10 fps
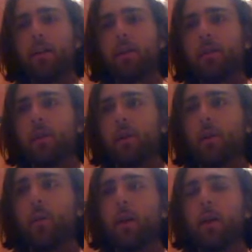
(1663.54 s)
And
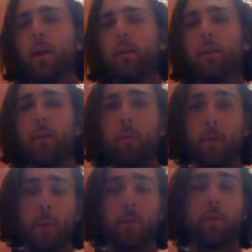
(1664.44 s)
so, if you could
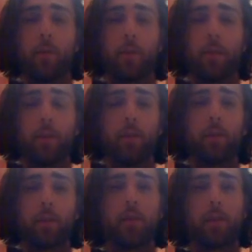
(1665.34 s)
build up 40
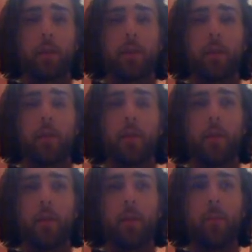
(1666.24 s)
kilovolts for
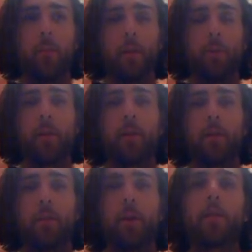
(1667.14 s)
a millimeter
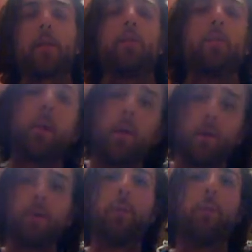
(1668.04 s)
of epoxy, it would
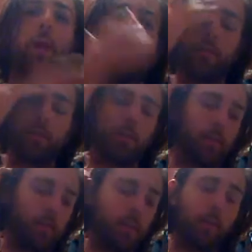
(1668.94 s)
pulse the epoxy
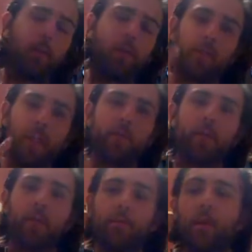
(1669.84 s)
and also
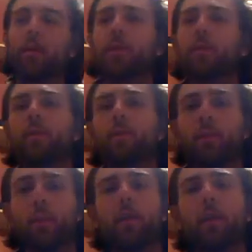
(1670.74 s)
damage the epoxy. So,
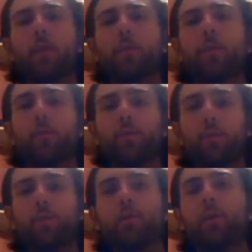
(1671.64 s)
there's insulators you
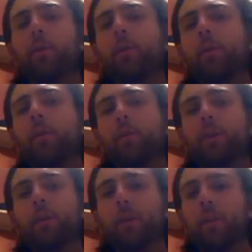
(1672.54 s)
want to use that wouldn't
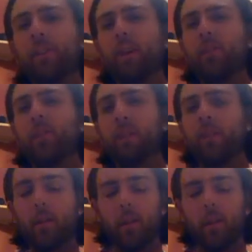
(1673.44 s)
necessarily damage it.